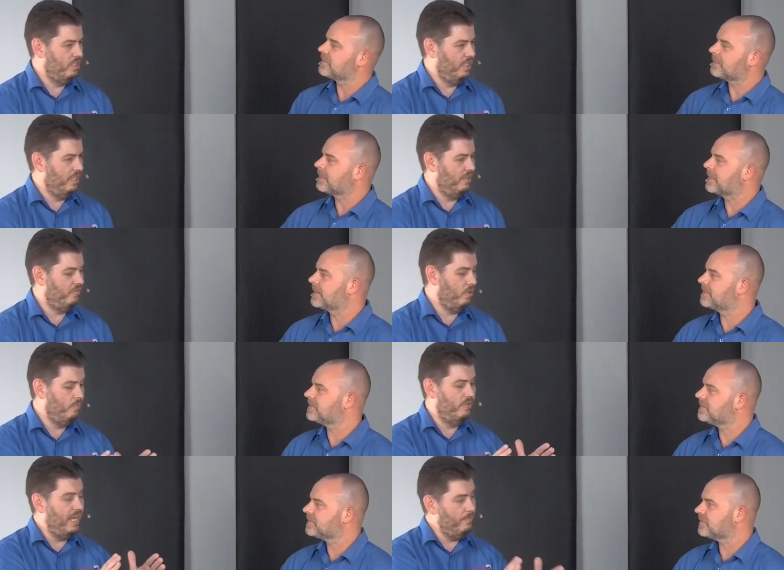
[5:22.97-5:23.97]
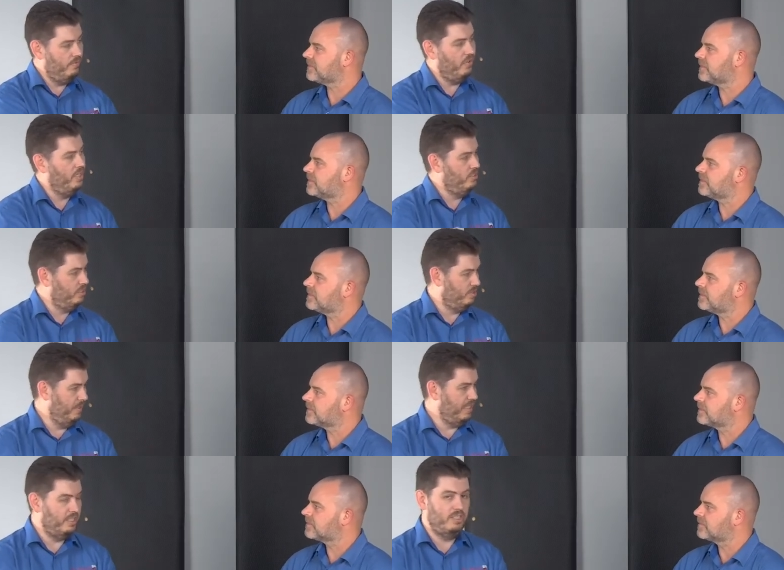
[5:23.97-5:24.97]
Speaker 1: uh, from the amplifier to the
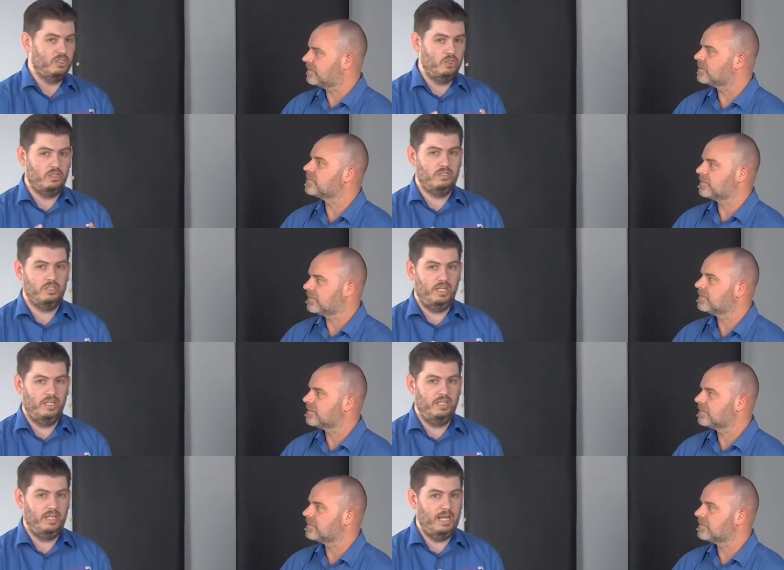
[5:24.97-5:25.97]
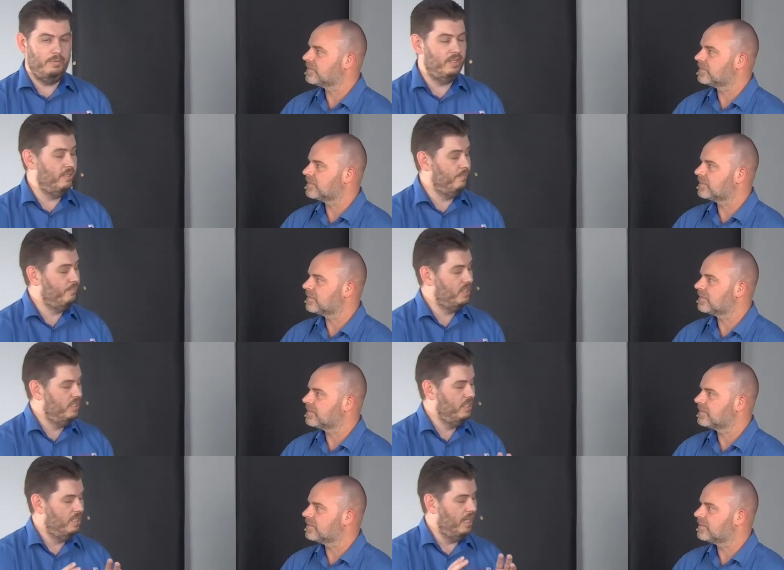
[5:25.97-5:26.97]
speaker. It's not a um,
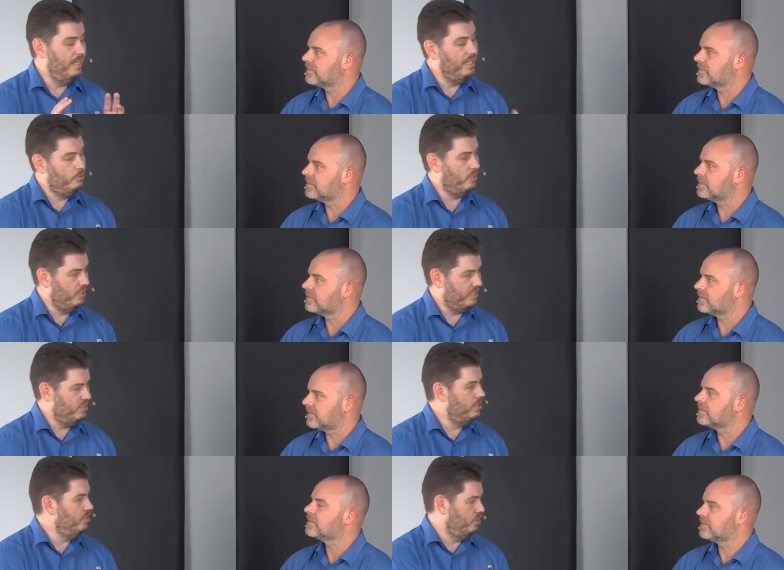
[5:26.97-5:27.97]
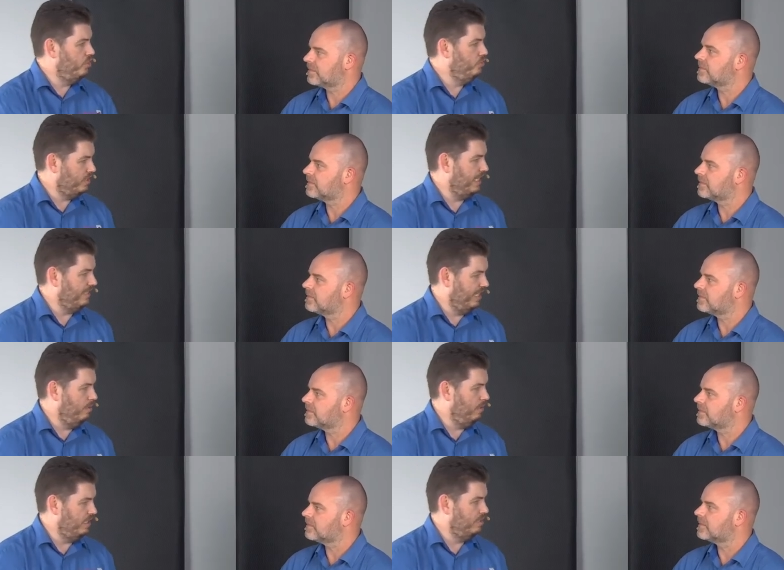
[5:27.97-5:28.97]
a network connection. They just use CAT
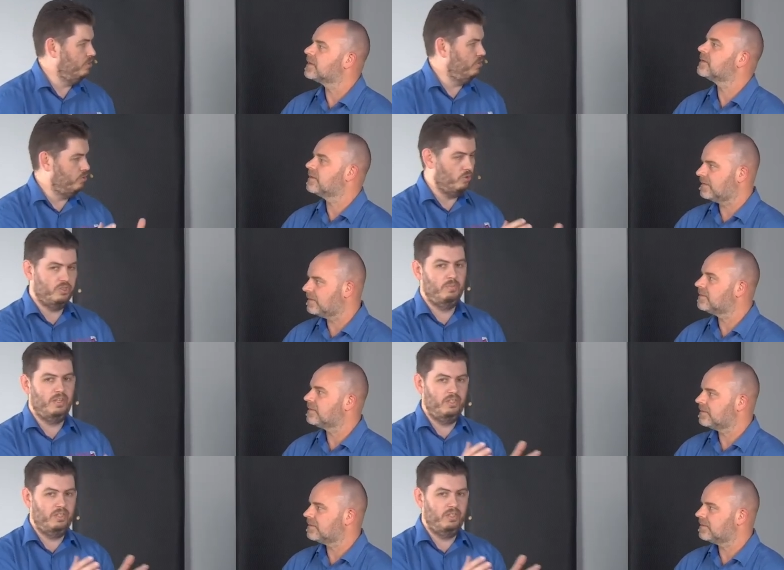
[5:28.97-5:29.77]
cabling to transmit